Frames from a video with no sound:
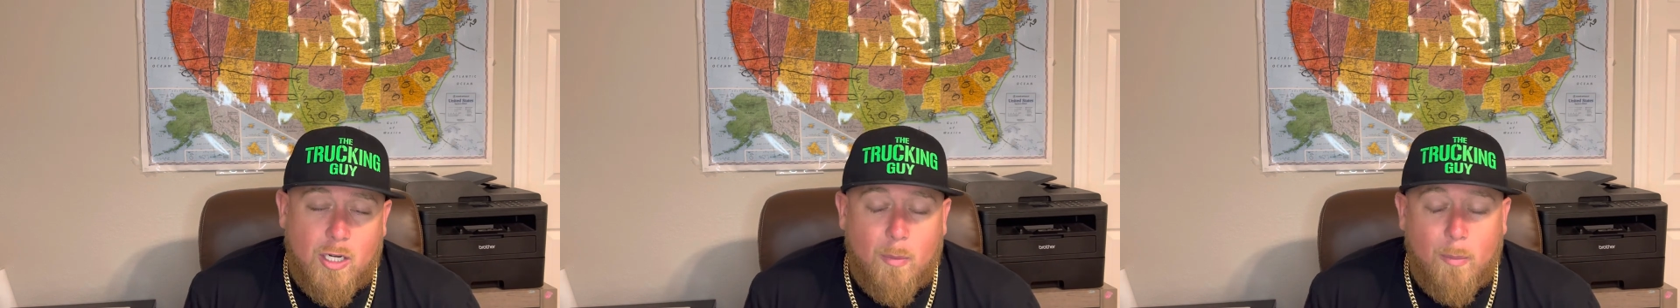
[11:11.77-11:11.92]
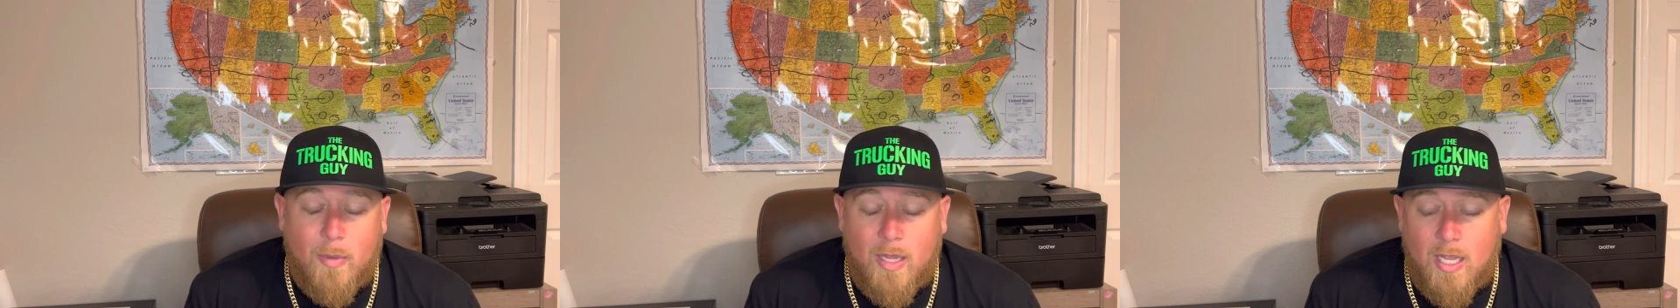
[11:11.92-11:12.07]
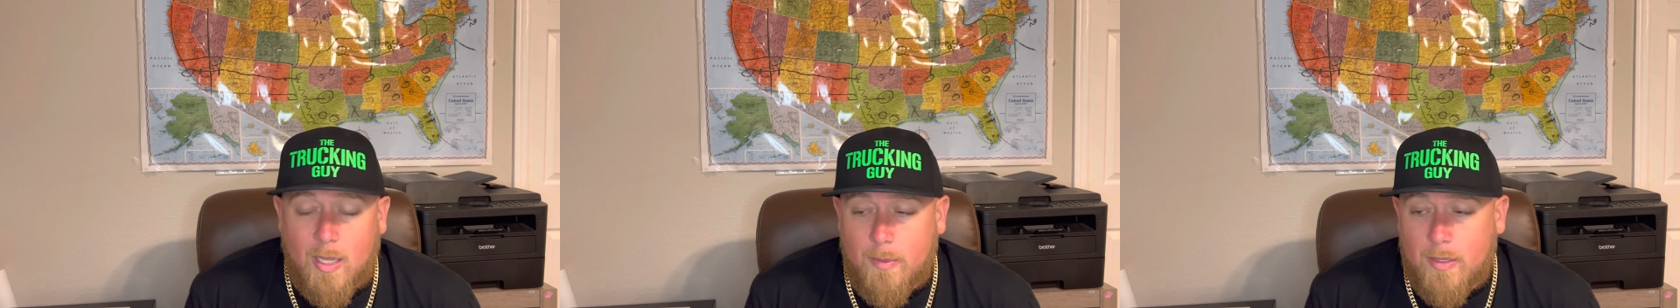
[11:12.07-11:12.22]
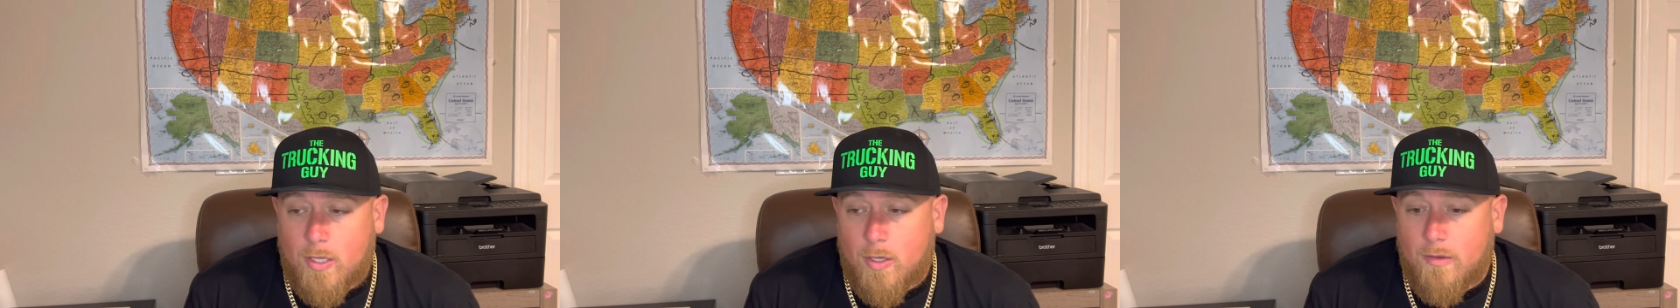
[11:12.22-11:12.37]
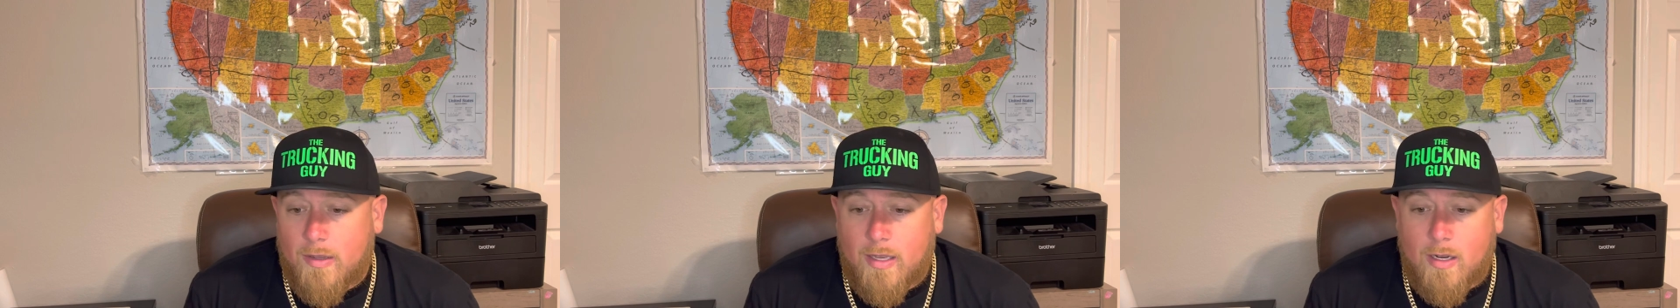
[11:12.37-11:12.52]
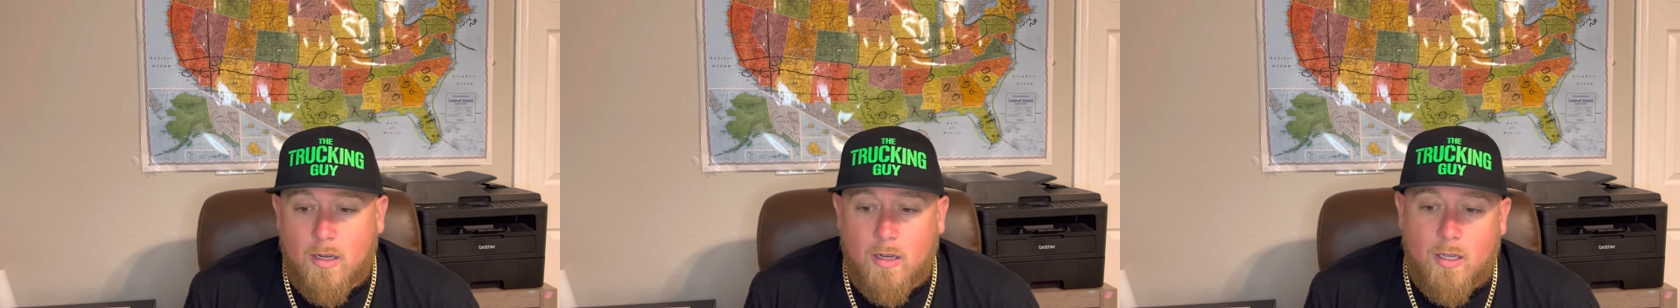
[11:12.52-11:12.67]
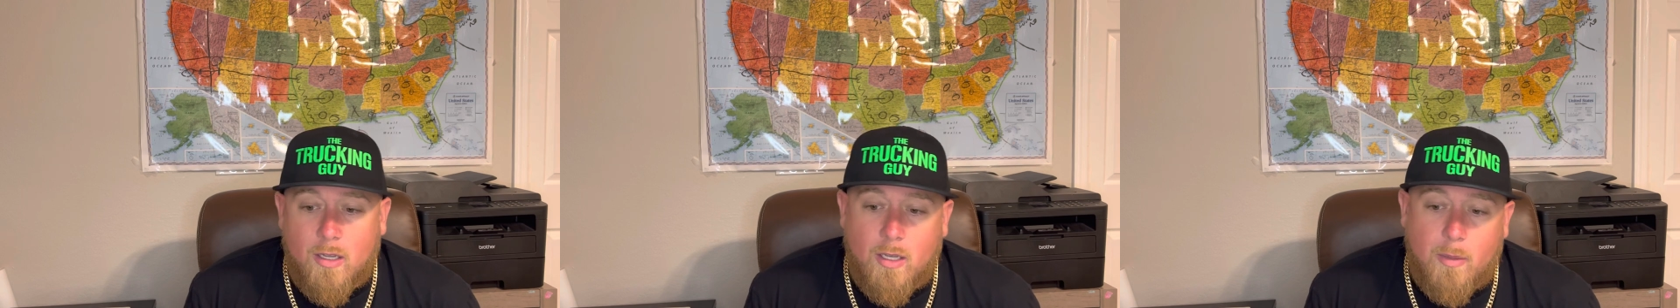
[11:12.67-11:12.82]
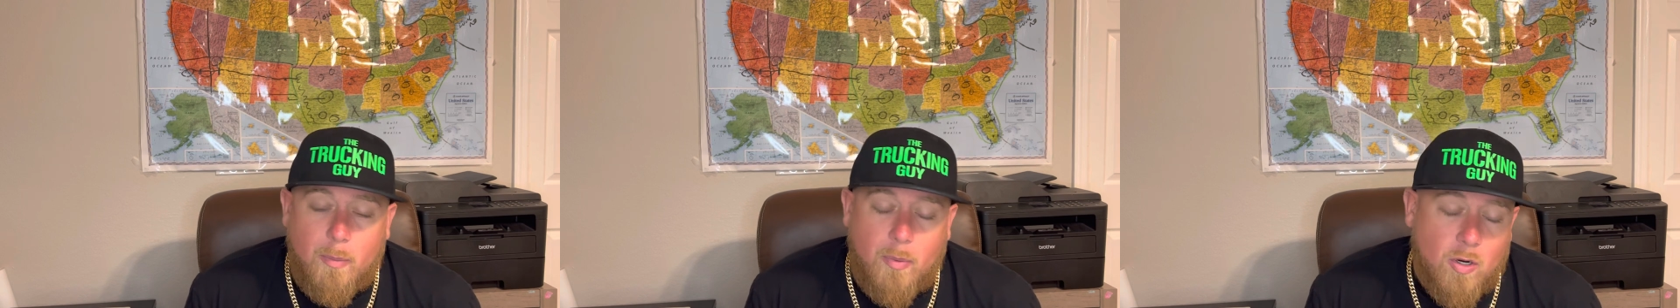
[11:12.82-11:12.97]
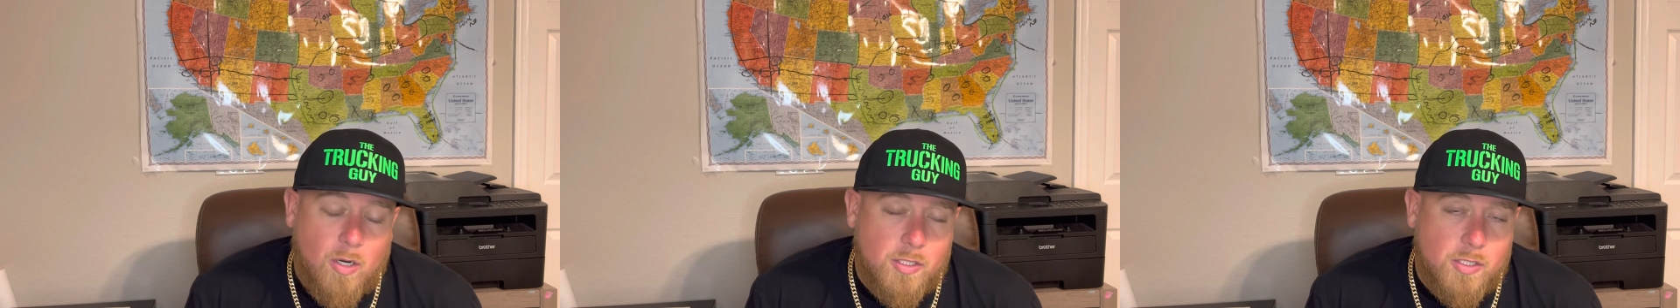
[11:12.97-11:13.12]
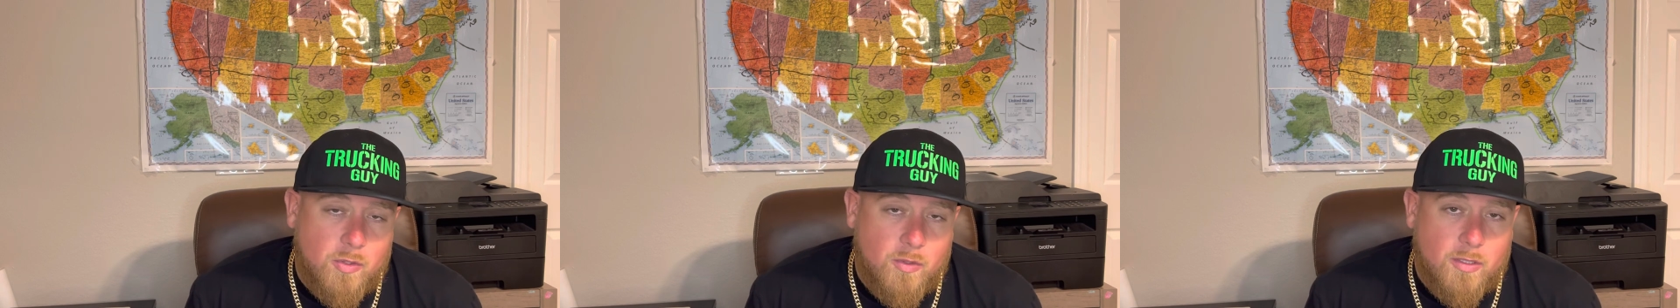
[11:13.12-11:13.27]
or maybe you get a good
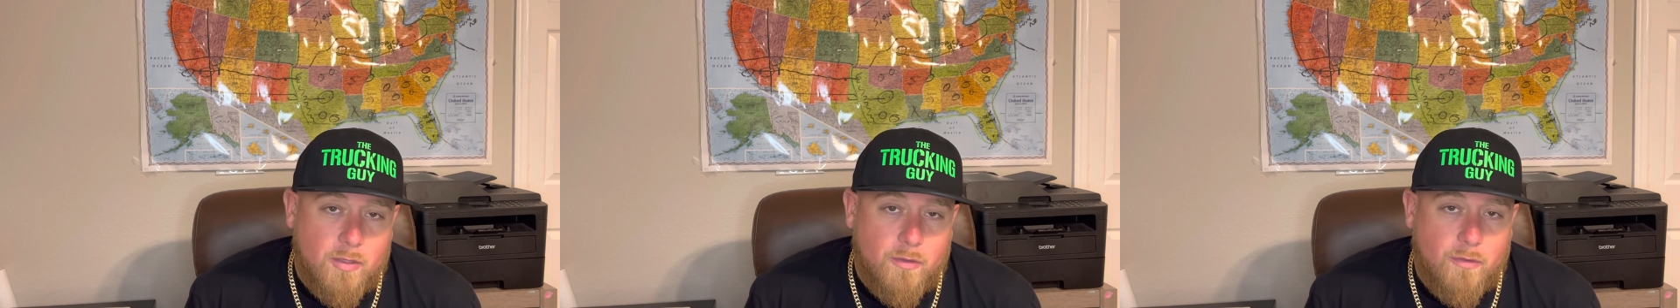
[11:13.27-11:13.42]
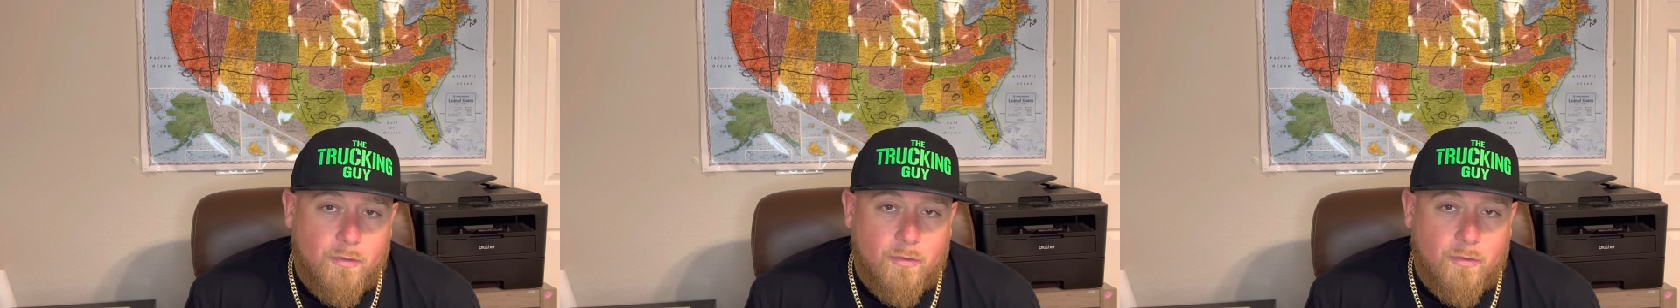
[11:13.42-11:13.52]
partial in the